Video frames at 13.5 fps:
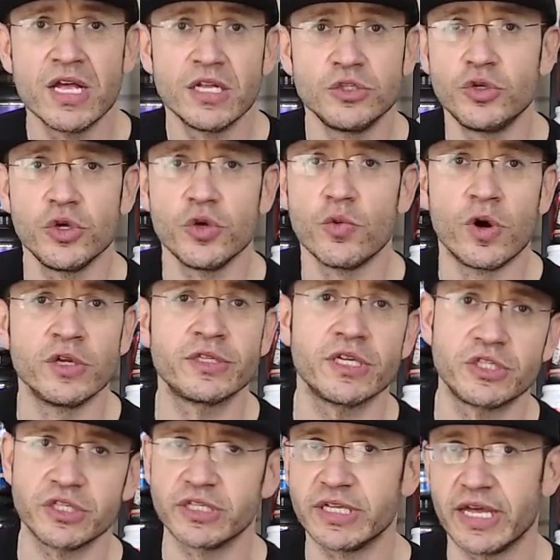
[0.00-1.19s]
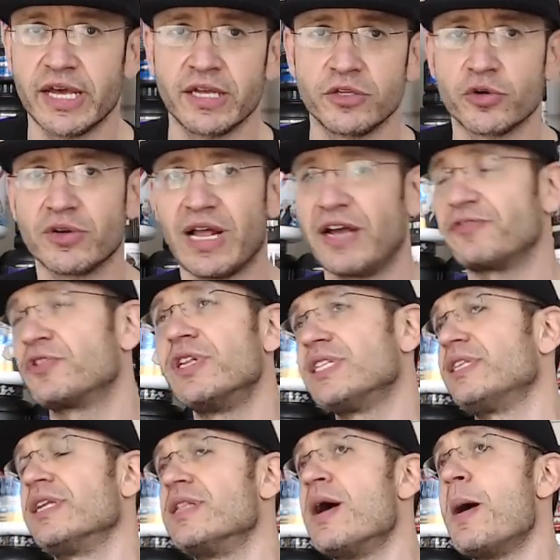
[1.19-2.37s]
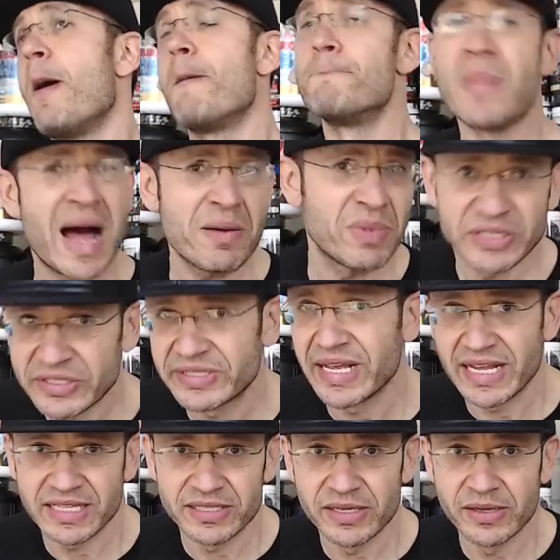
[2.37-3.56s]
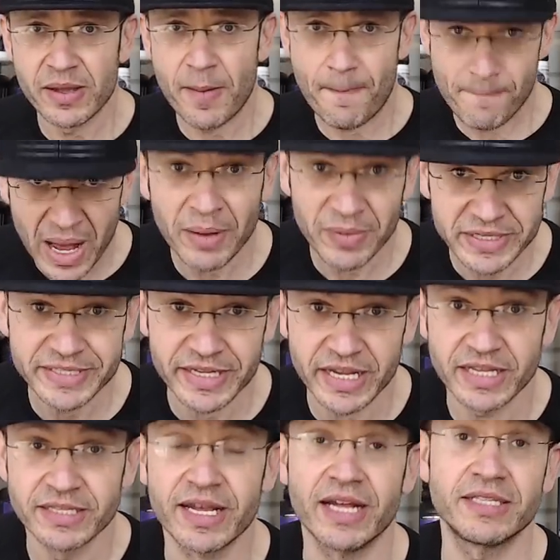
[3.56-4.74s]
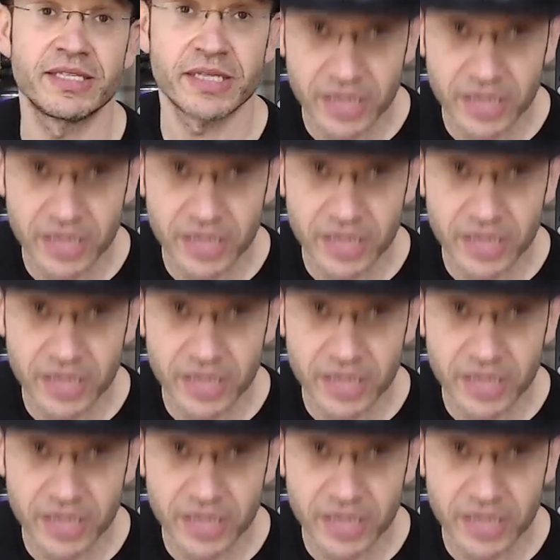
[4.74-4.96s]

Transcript: do you want a GDA in your life? So listen, mama said that